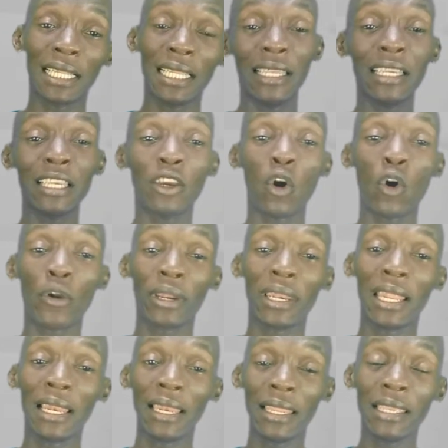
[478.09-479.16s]
click
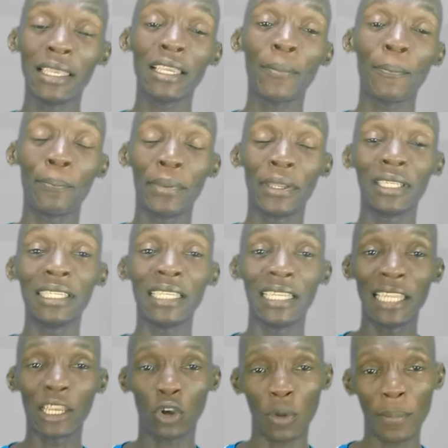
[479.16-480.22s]
on the link pinned
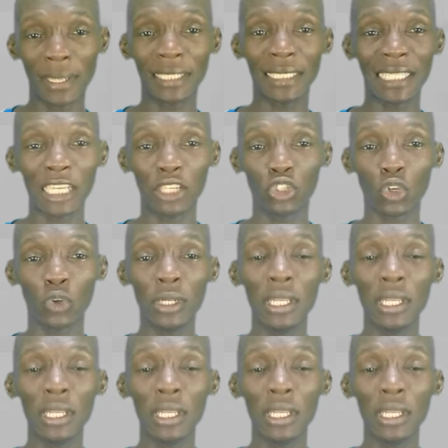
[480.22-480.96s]
in the comment section.